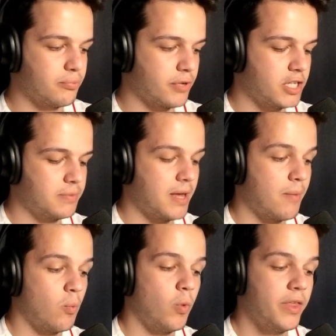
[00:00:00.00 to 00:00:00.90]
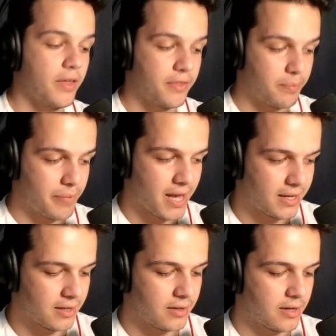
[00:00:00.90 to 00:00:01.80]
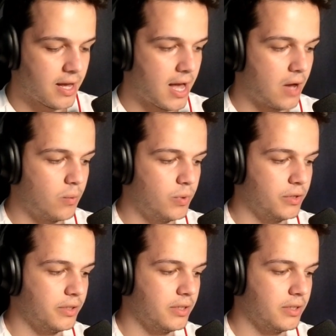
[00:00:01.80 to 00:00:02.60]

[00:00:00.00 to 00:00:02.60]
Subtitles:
spam without the P.E.K.K.A, how will